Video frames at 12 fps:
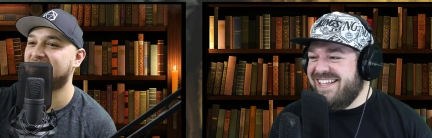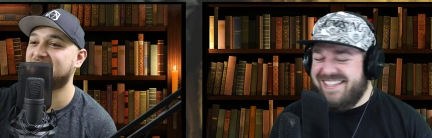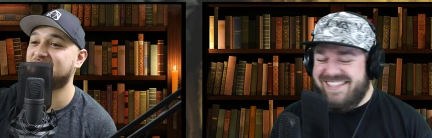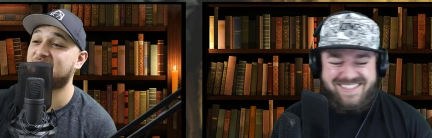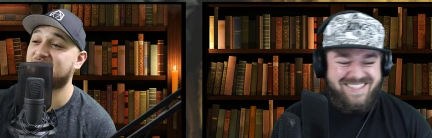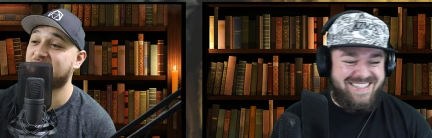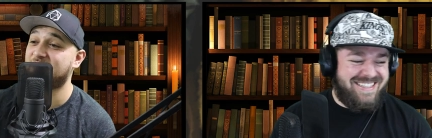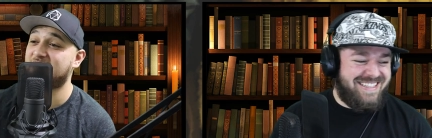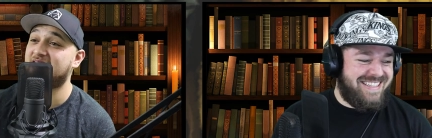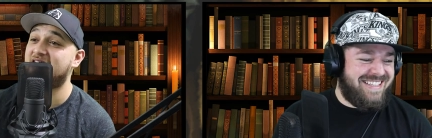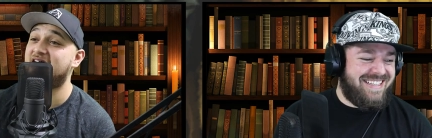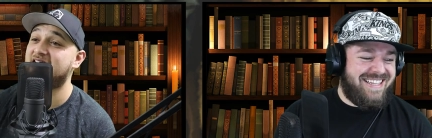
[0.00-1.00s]
Speaker 1: and it has a
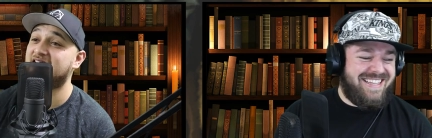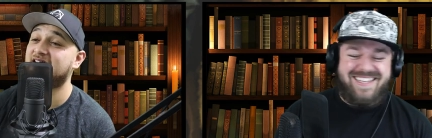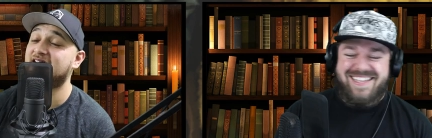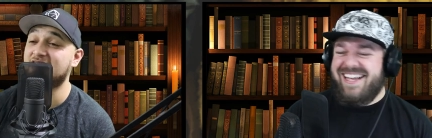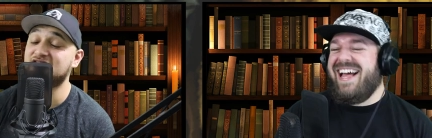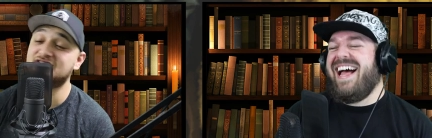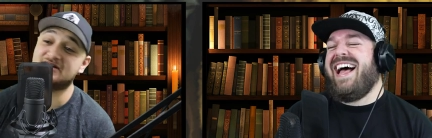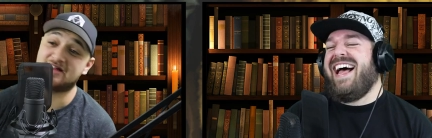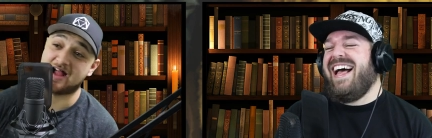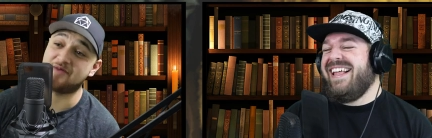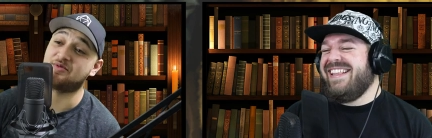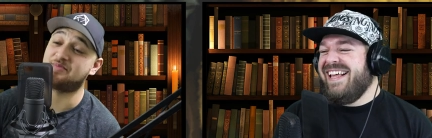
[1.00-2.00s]
big eye on it. Actually,
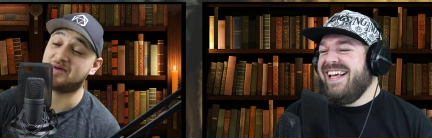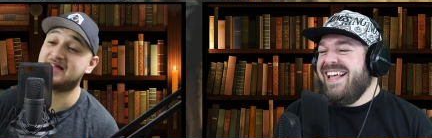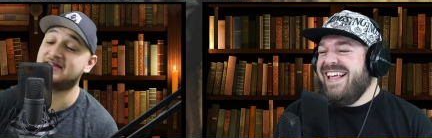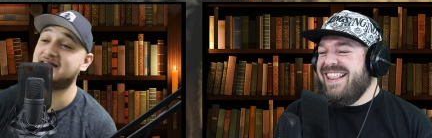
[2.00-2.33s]
I would buy